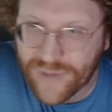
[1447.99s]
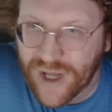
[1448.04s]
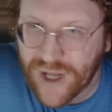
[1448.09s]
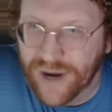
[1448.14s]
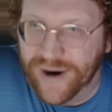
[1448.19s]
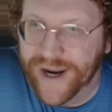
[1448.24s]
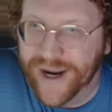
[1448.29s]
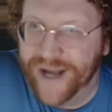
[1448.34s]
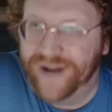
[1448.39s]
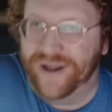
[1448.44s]

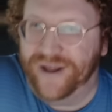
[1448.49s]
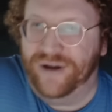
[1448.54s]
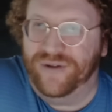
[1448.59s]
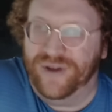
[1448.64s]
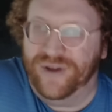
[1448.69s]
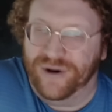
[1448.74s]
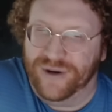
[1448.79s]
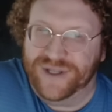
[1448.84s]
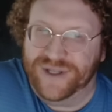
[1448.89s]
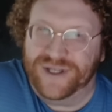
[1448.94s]
All right,
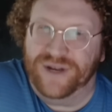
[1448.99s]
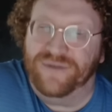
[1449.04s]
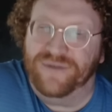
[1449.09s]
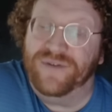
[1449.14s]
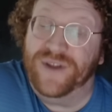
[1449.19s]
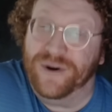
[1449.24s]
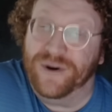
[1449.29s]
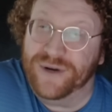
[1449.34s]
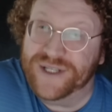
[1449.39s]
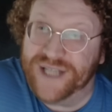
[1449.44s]
there
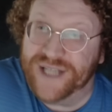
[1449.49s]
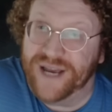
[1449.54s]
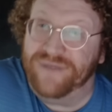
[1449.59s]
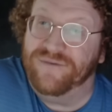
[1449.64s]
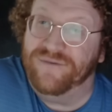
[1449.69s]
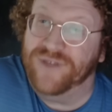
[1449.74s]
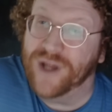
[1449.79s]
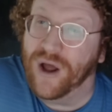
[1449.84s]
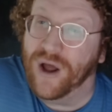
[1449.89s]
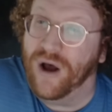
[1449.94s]
is a
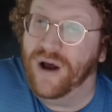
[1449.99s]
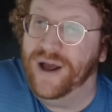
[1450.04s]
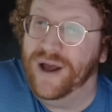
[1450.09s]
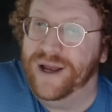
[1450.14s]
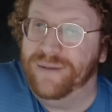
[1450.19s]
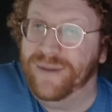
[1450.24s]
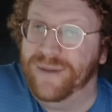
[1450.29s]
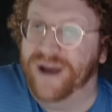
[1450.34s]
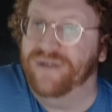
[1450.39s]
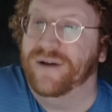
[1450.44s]
flaw
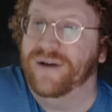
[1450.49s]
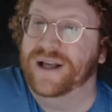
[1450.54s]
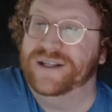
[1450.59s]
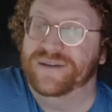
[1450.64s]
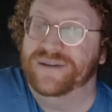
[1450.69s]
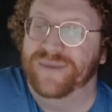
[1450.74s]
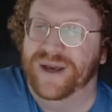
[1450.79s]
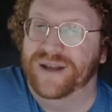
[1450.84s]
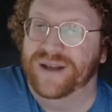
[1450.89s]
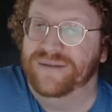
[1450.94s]
in my
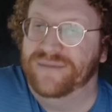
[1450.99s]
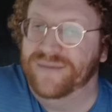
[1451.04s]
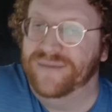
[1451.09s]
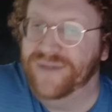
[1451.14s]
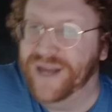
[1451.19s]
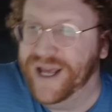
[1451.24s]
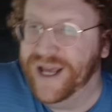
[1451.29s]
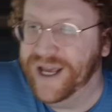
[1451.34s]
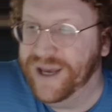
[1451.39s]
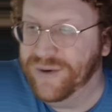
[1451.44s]
resume
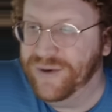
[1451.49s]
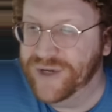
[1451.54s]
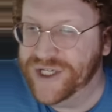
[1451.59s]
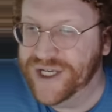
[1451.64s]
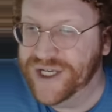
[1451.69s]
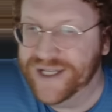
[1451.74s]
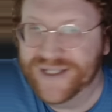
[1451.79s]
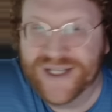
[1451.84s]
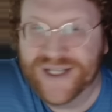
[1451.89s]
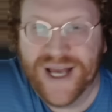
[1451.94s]
thing,
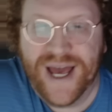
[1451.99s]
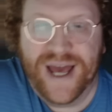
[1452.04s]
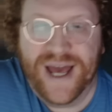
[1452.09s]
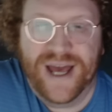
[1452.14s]
which is